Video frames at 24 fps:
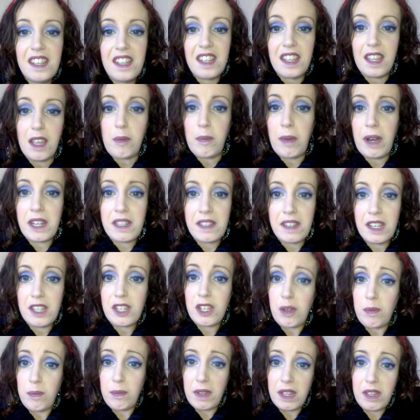Yeah, backstage
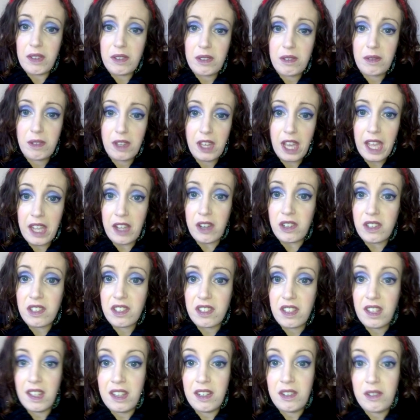can be chaos
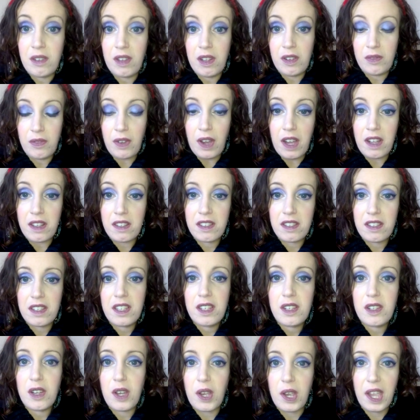and fast.
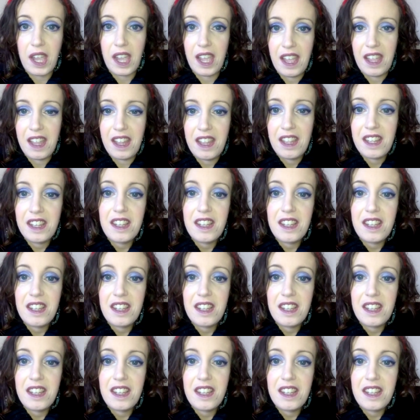Okay.